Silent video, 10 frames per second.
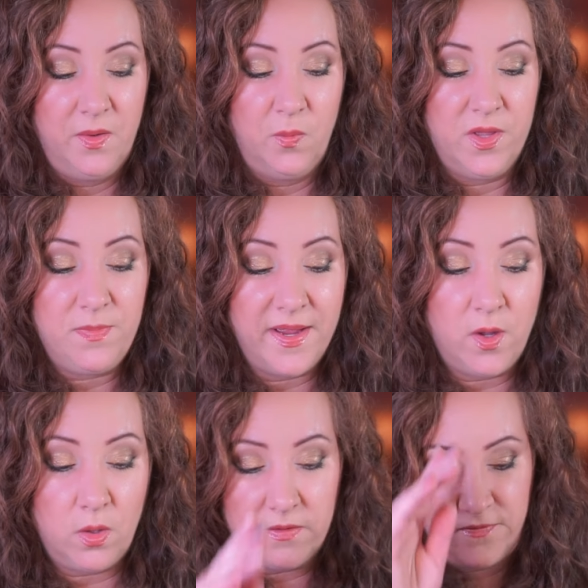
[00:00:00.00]
With my
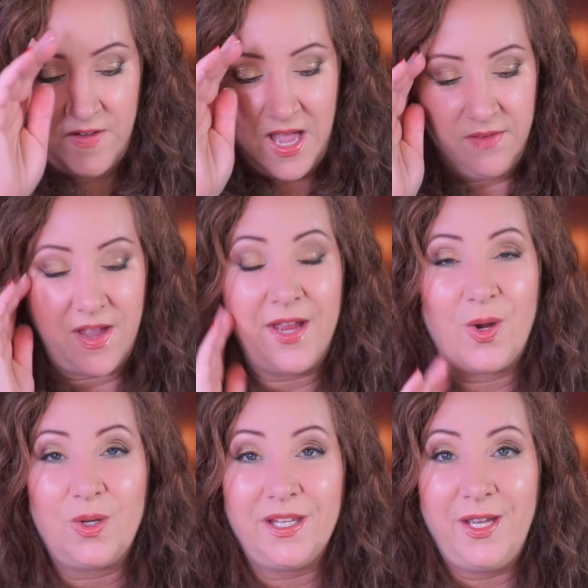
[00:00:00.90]
goal of five, I
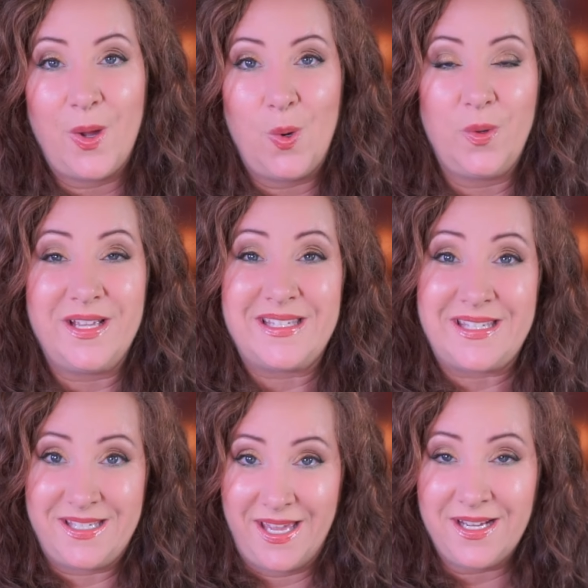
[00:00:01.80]
currently own
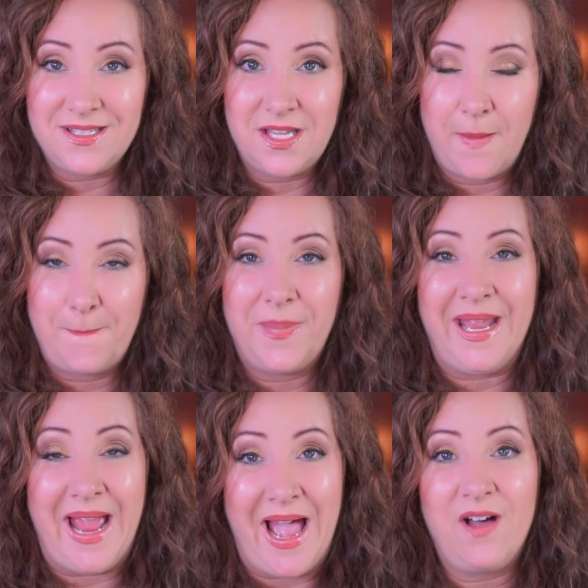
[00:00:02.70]
six, but I
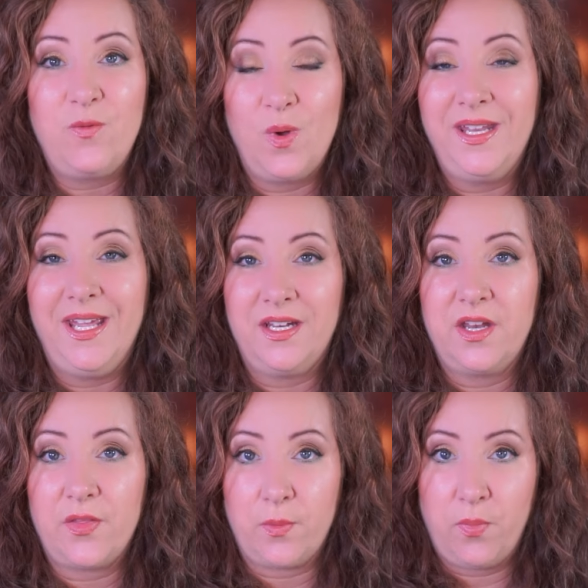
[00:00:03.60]
have one in
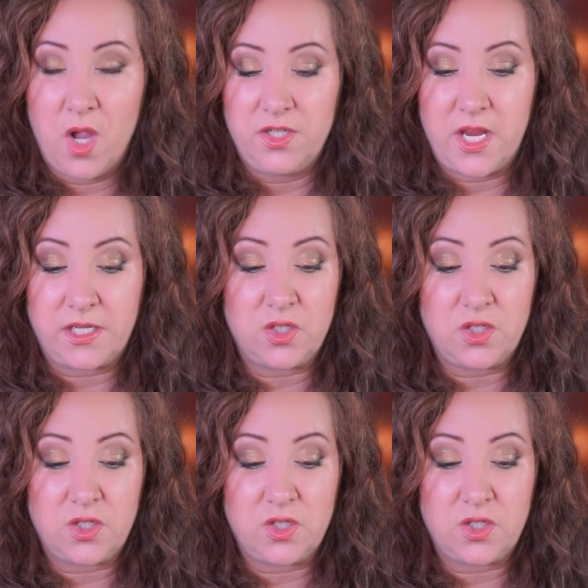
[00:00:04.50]
another project.